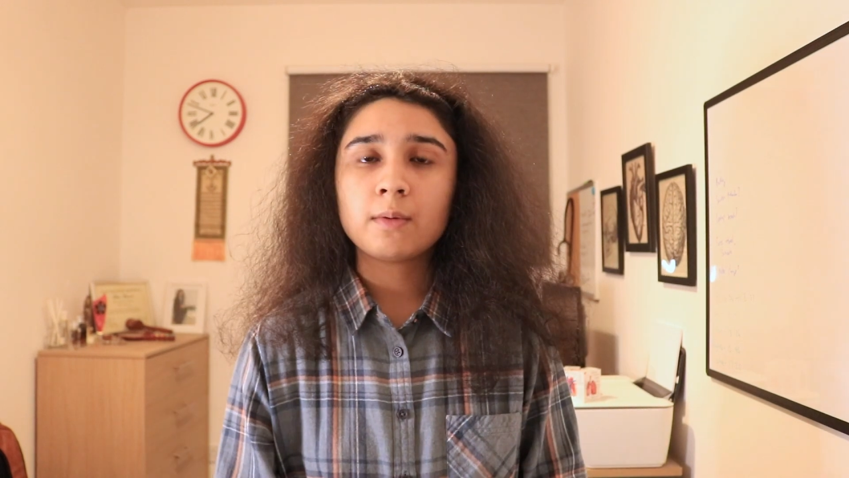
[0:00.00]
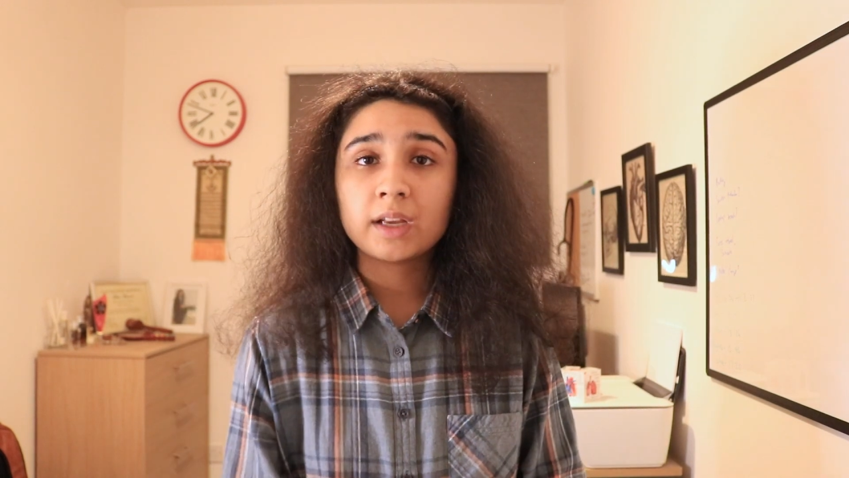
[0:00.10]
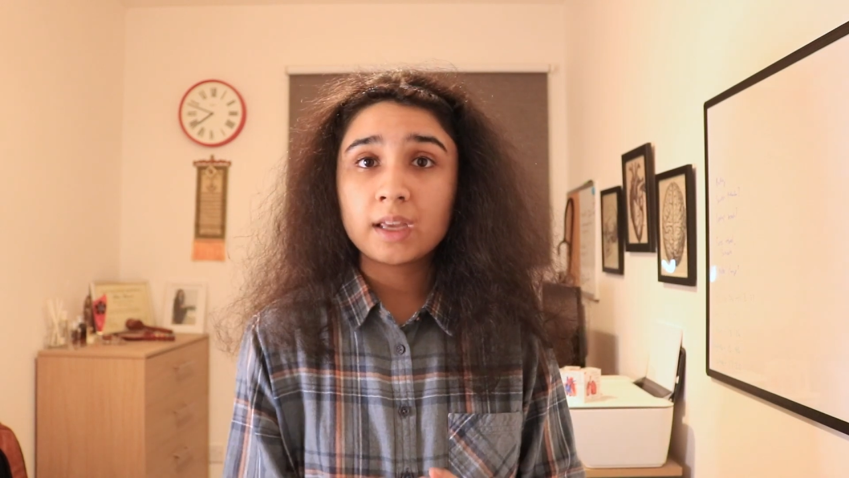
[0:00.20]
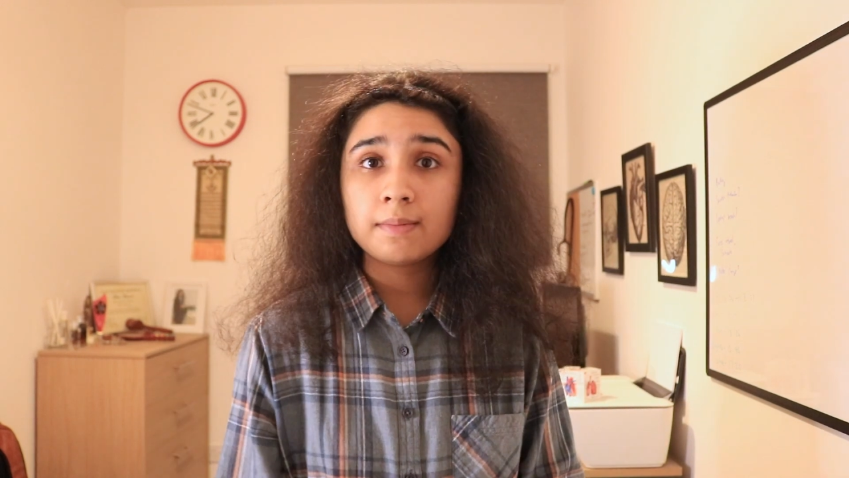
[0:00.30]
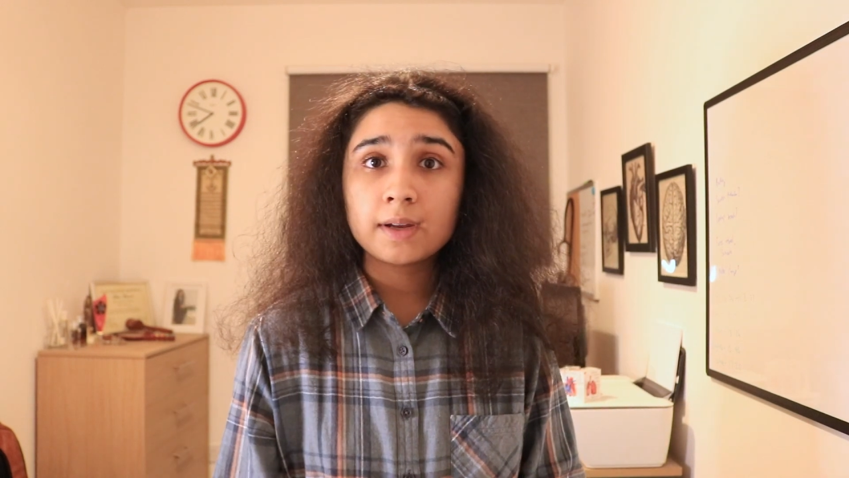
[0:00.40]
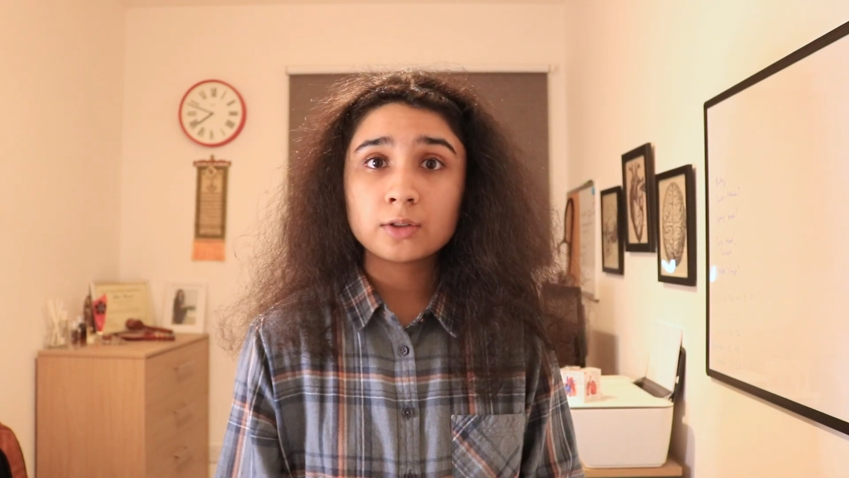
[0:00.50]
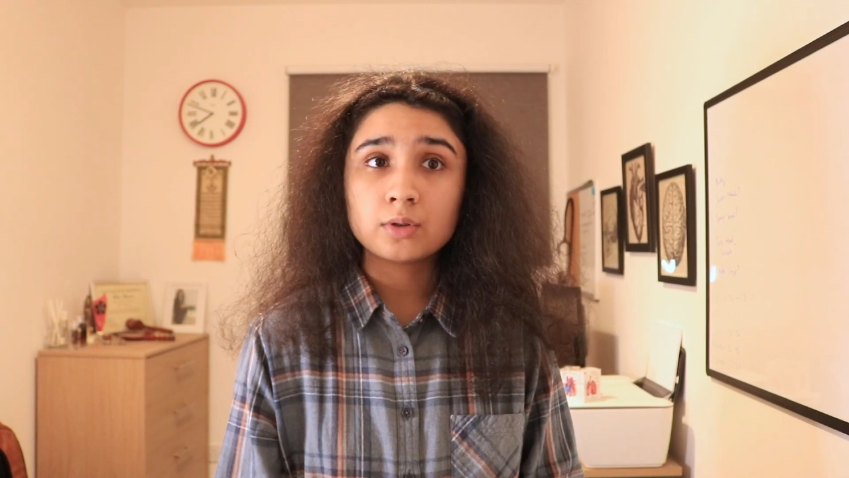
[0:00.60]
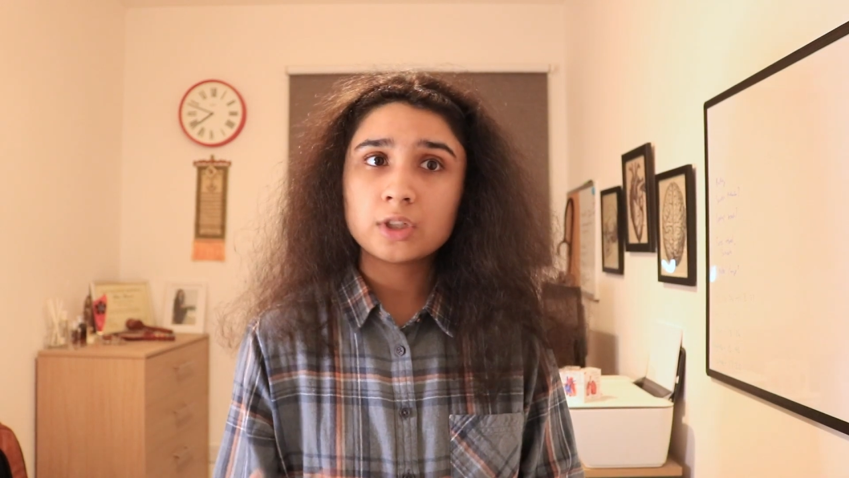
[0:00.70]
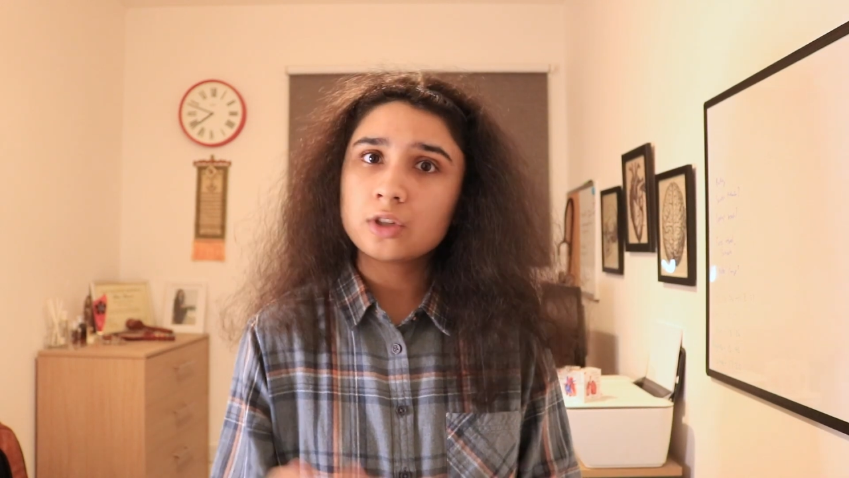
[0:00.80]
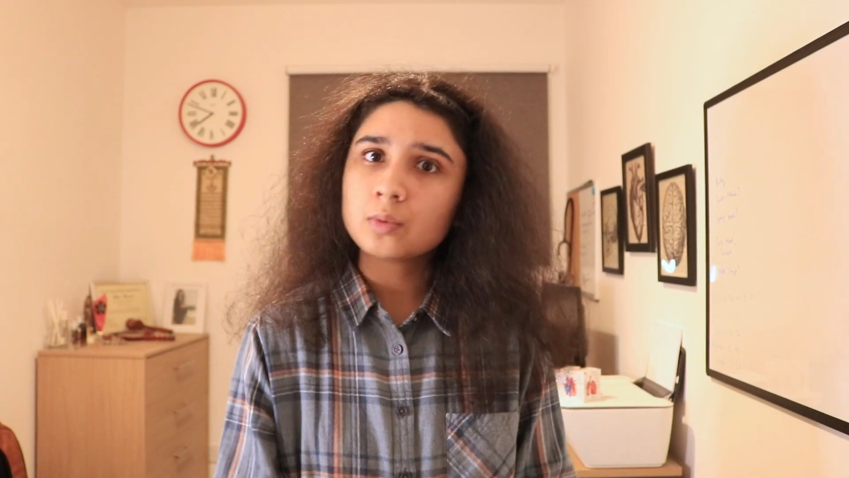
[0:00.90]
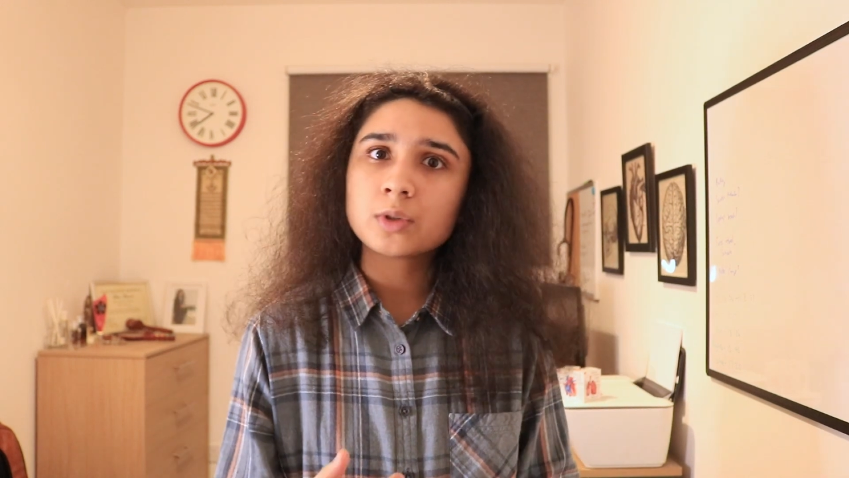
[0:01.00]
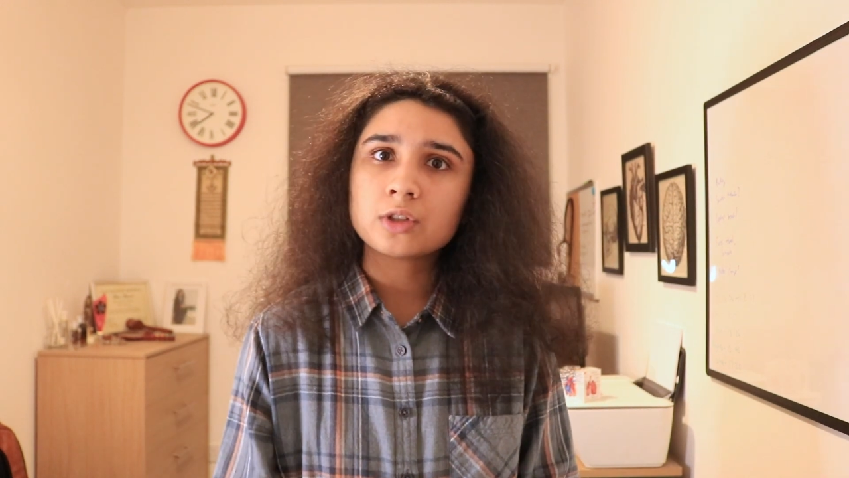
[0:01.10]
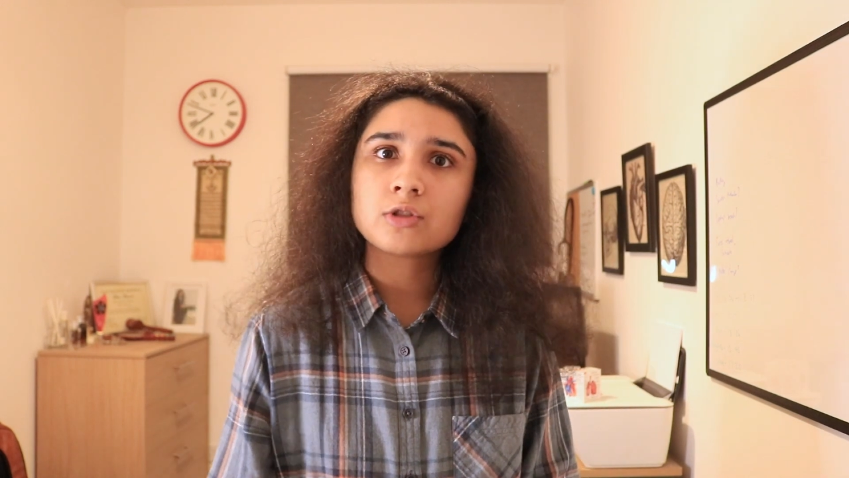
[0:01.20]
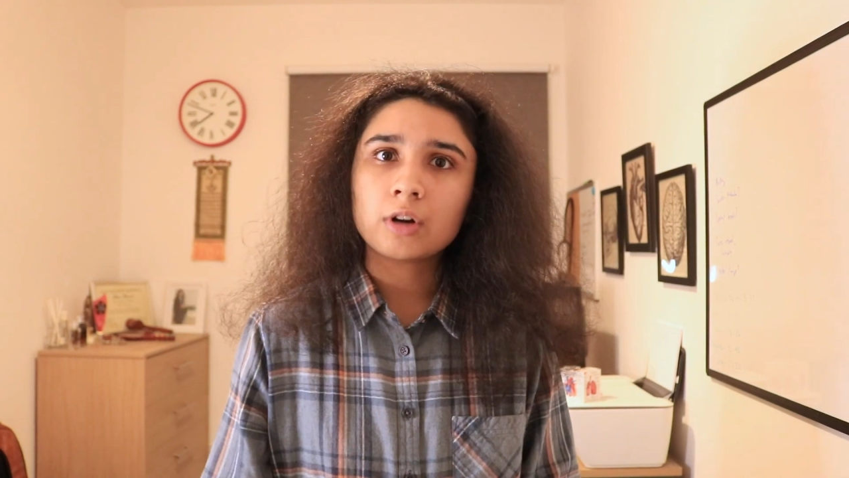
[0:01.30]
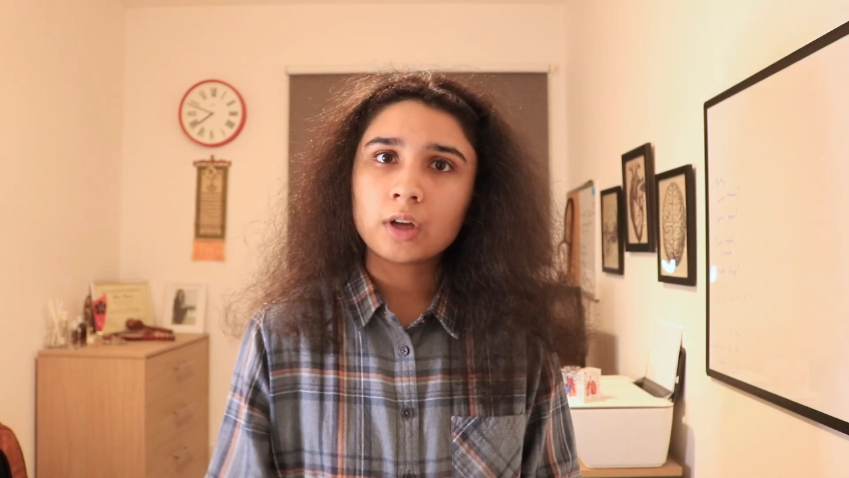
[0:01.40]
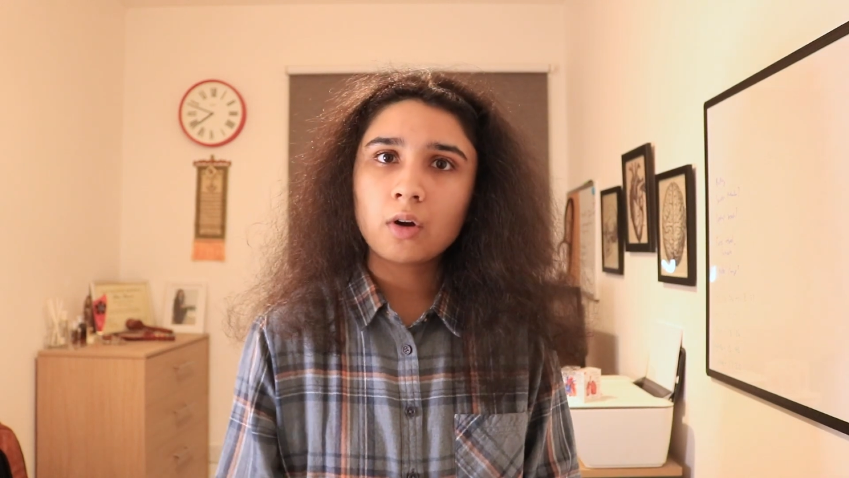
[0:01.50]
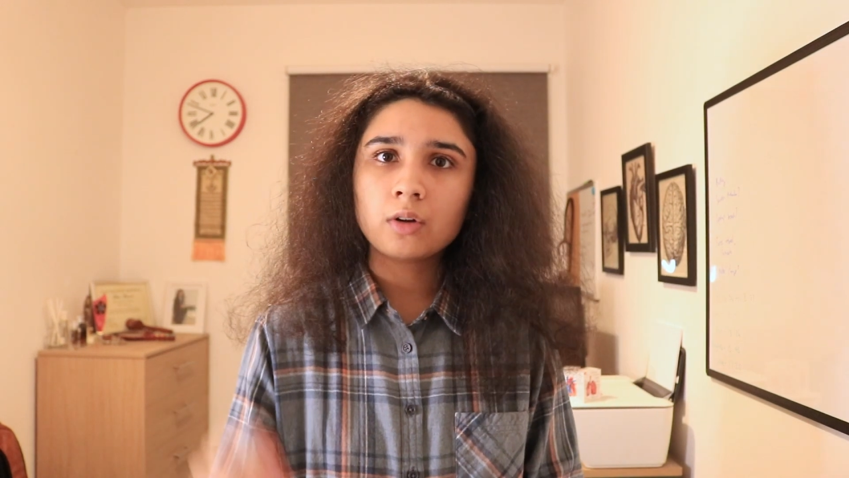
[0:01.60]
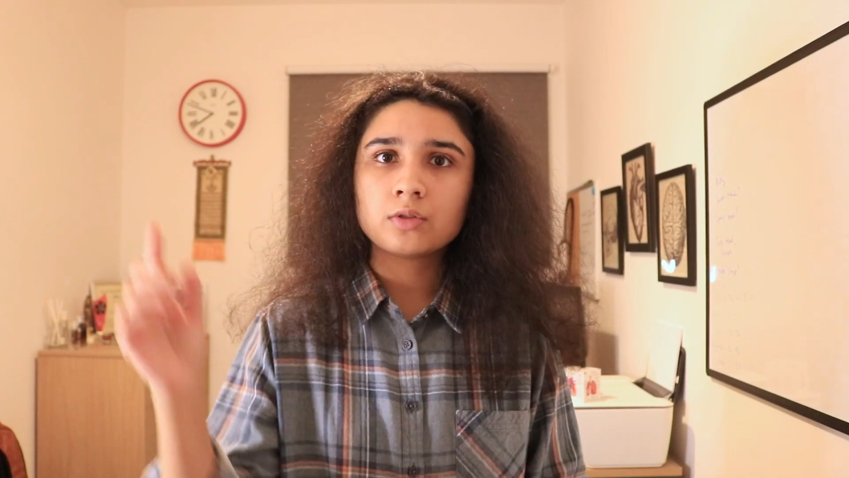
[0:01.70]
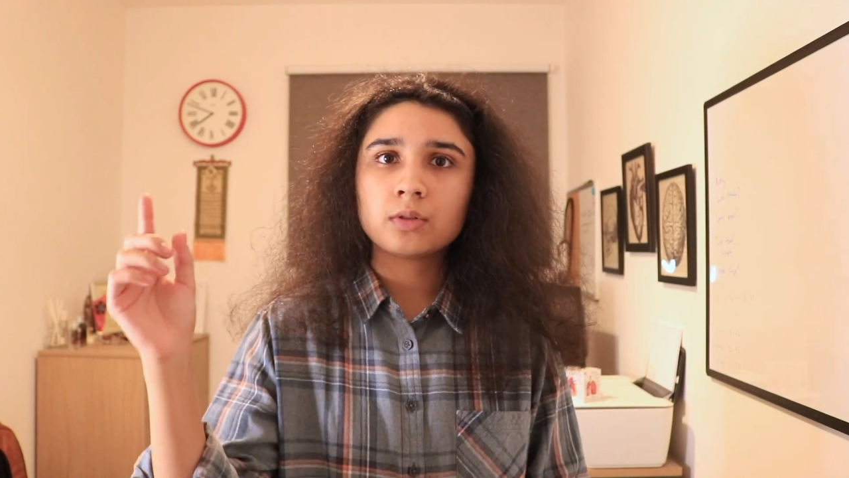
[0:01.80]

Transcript: When I came back to it, it still wasn't turning on.